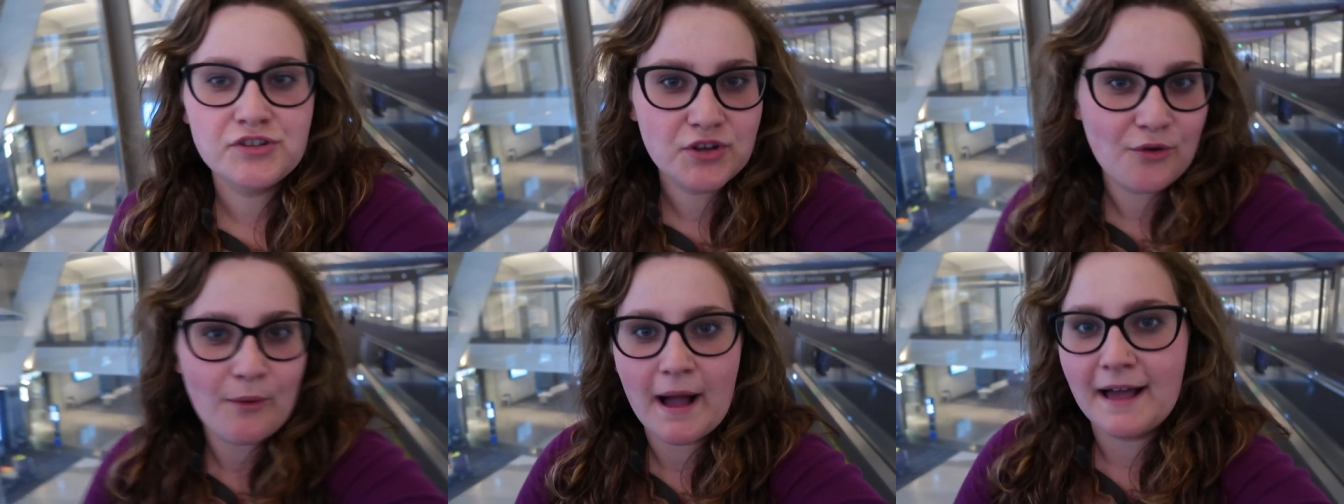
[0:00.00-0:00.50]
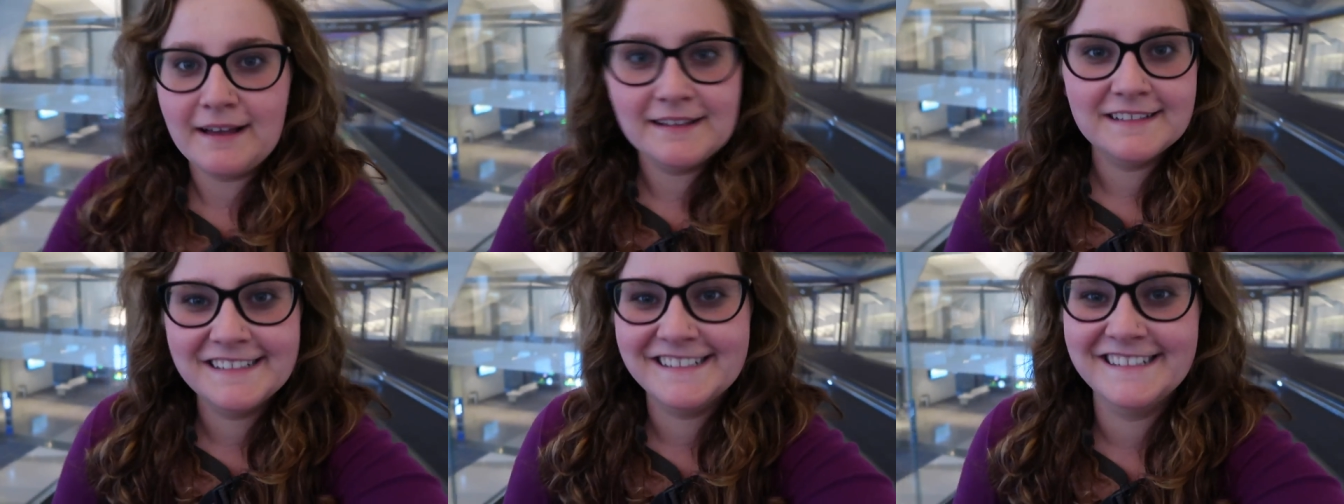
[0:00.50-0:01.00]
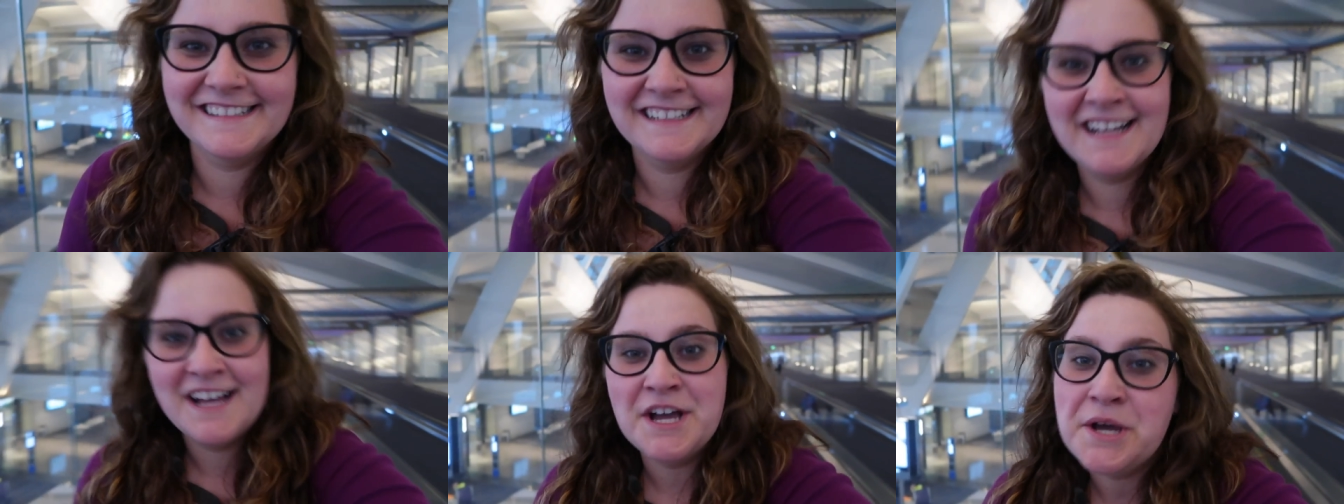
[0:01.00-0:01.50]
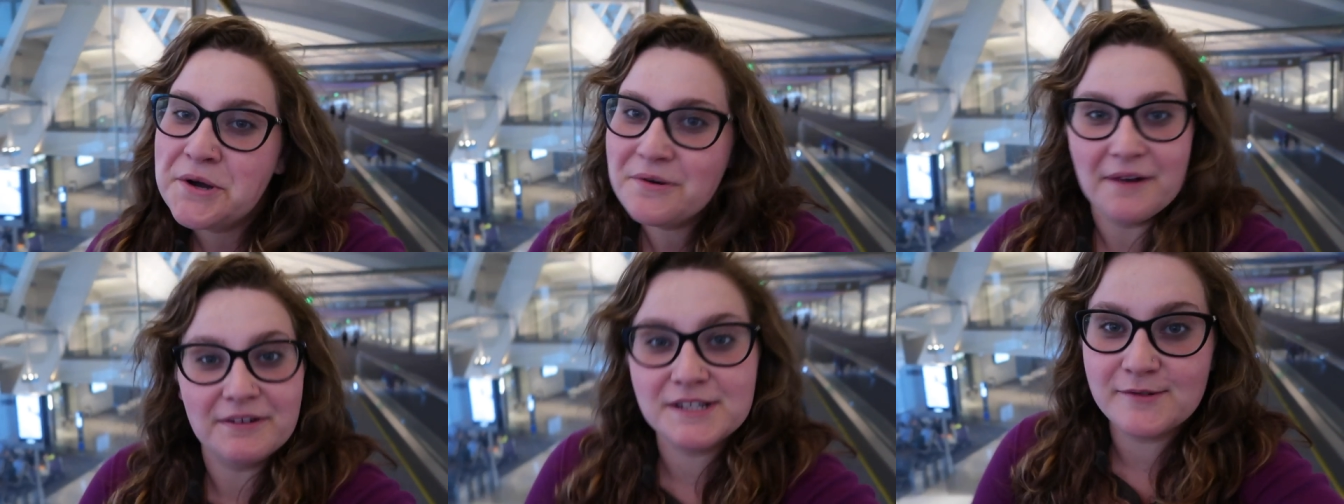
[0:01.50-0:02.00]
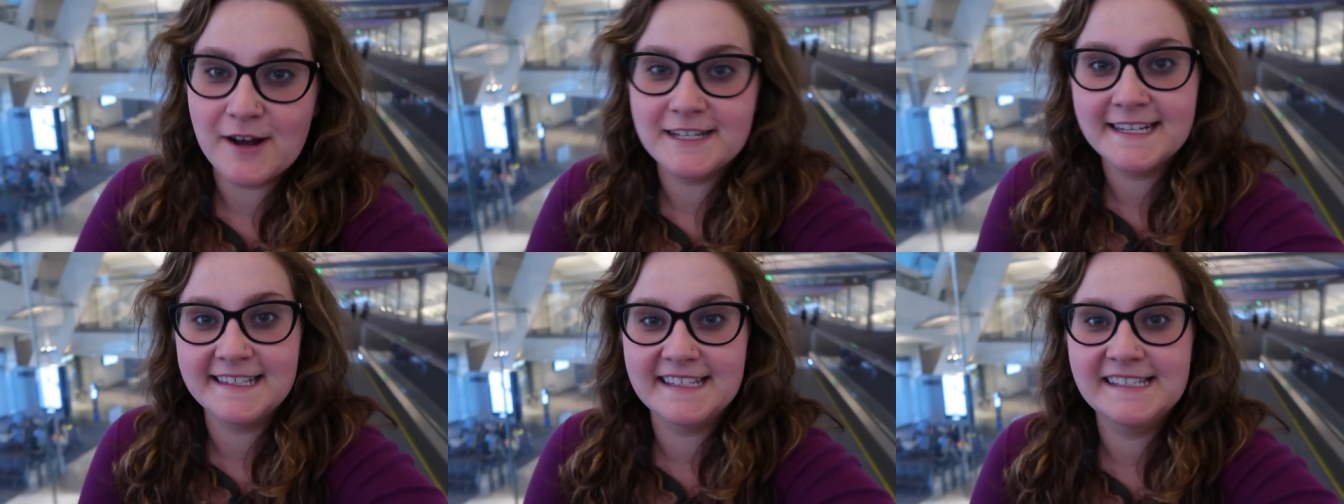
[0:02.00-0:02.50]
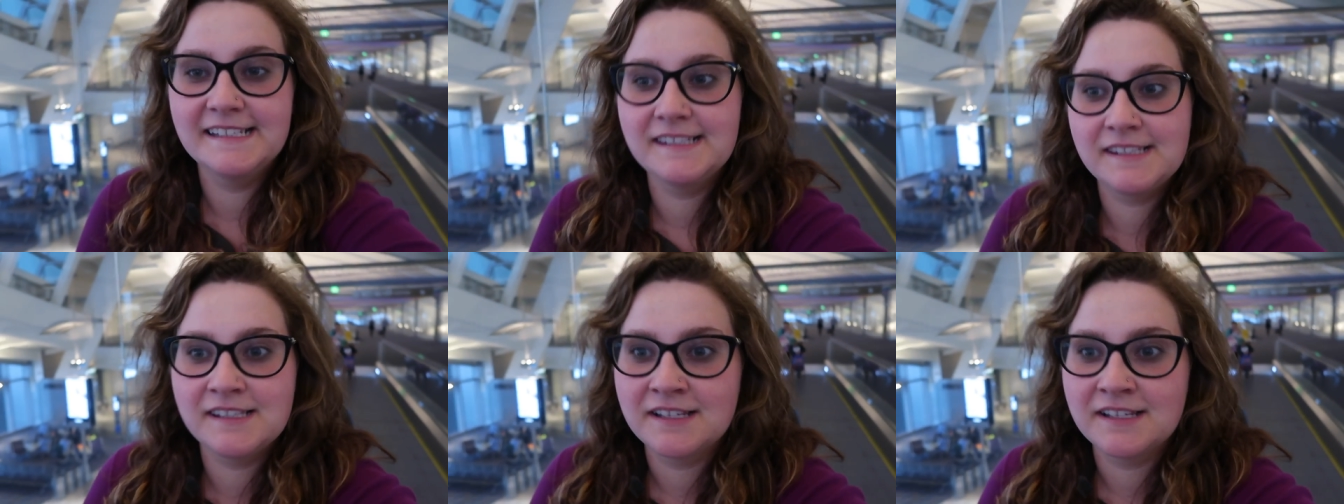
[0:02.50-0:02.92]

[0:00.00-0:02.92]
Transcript: so while whoever's watching this,